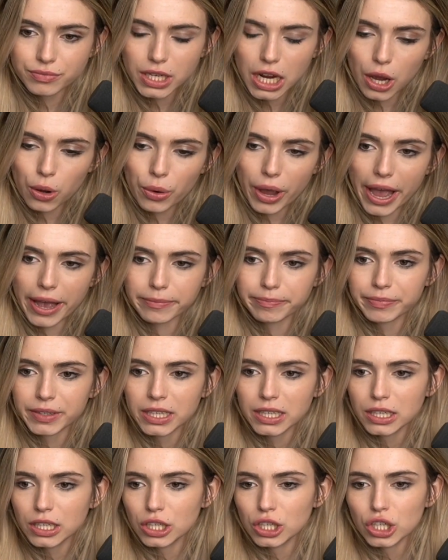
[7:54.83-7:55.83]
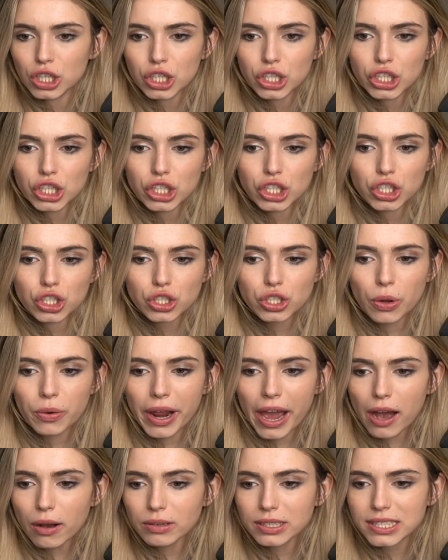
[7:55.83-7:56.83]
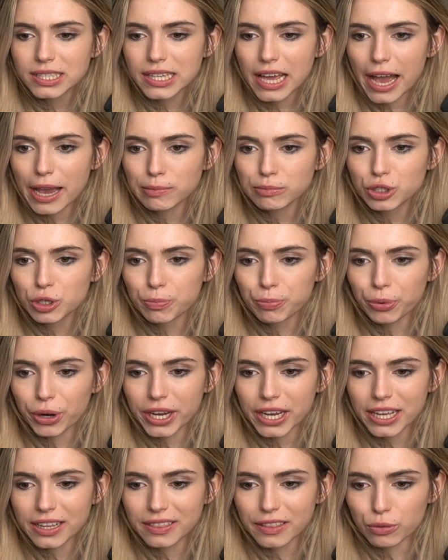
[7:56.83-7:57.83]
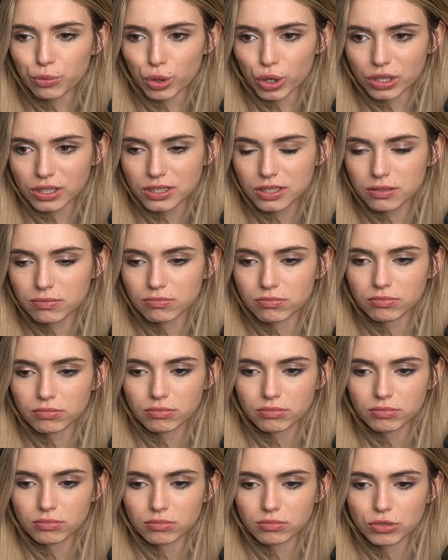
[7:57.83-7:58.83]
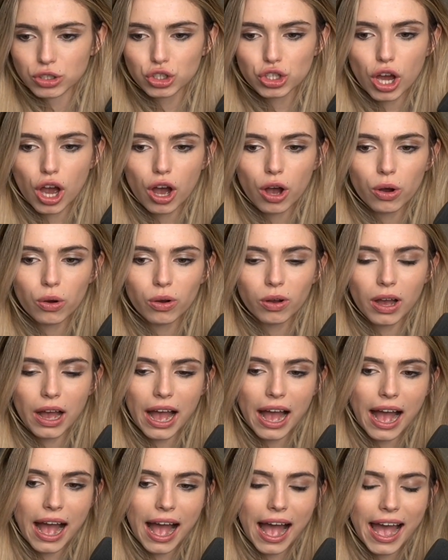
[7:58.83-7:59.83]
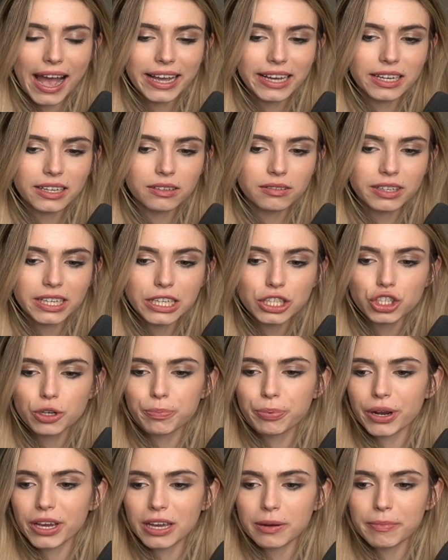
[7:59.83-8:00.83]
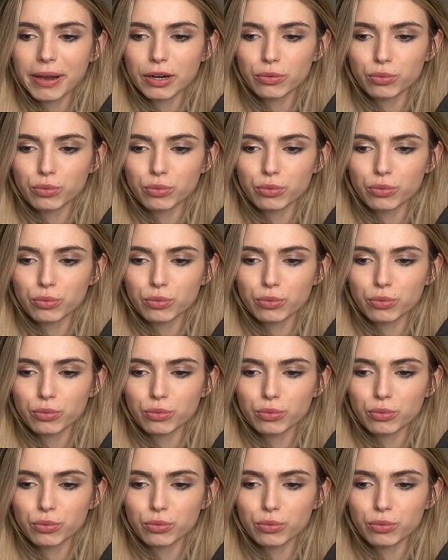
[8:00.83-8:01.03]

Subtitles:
Okay. So now it's time to bring in the rooks. So I need to bring in my